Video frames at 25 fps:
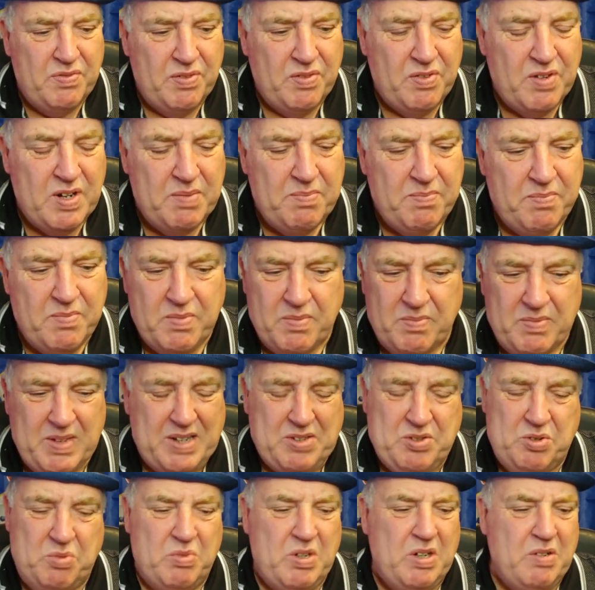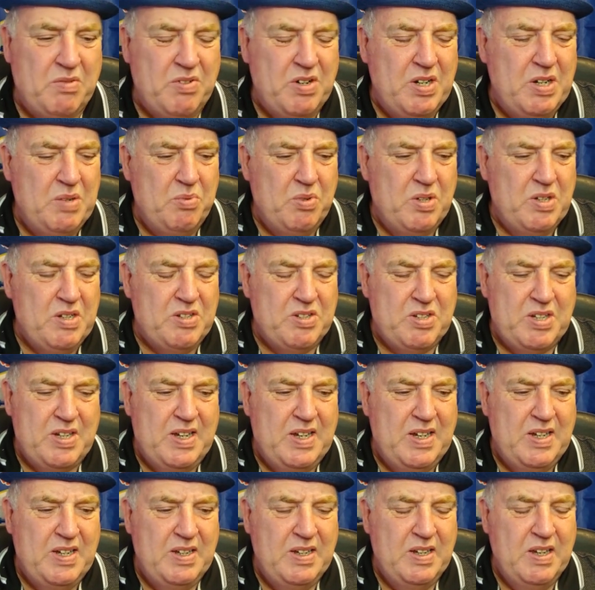for him. That's all I really want to
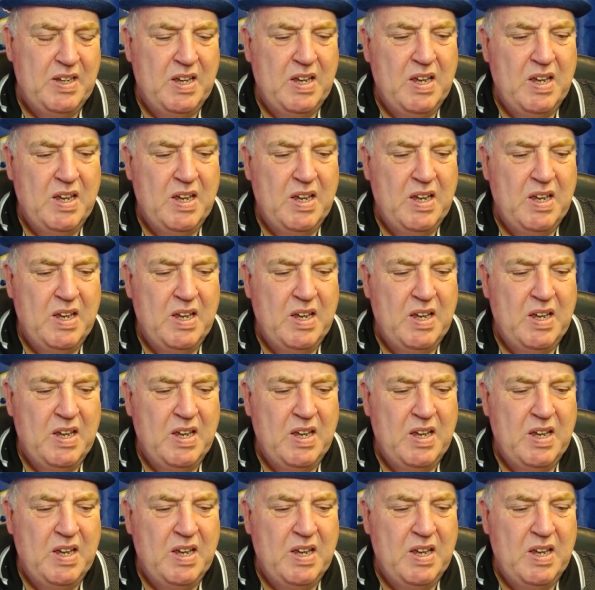say.